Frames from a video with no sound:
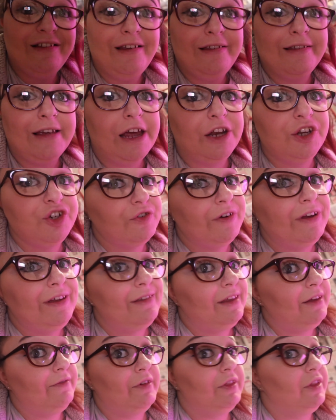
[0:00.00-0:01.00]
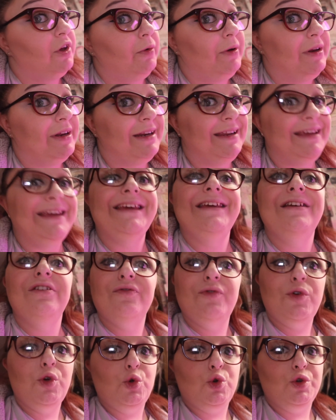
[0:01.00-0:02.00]
he's getting treats even though he didn't eat his
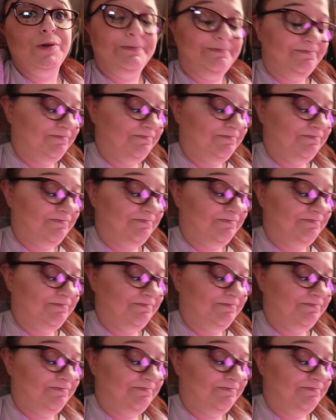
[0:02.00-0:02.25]
food.